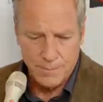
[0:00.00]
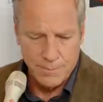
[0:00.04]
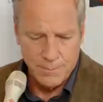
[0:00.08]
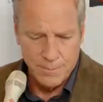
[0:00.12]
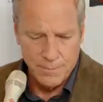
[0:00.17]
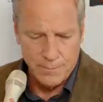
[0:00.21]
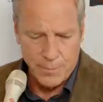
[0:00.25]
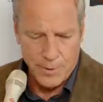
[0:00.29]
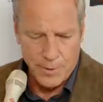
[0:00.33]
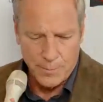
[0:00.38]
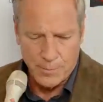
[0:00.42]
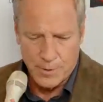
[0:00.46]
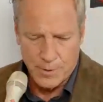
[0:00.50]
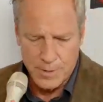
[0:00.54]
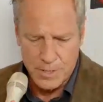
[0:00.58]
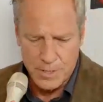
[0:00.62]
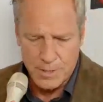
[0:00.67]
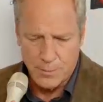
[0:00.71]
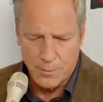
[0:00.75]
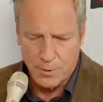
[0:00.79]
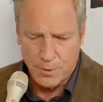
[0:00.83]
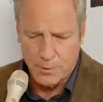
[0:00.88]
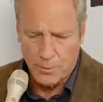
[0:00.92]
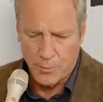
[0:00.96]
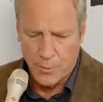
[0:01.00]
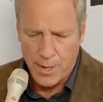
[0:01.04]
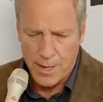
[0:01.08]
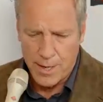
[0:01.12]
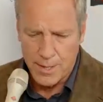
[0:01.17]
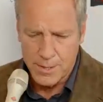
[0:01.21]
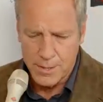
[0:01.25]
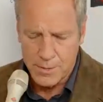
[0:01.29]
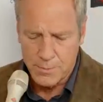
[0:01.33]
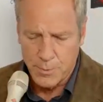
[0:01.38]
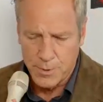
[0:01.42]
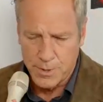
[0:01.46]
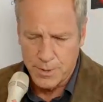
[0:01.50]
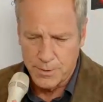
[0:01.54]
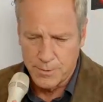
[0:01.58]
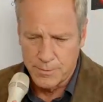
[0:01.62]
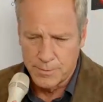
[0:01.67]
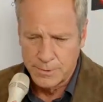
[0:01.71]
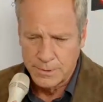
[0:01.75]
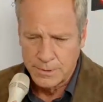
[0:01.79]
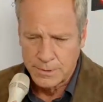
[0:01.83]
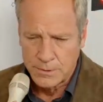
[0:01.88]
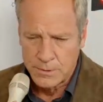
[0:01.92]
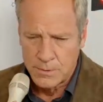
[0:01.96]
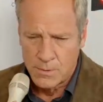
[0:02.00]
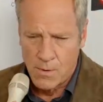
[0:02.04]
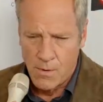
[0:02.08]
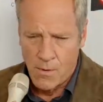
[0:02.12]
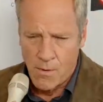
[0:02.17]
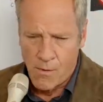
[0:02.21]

to people in similar ways when you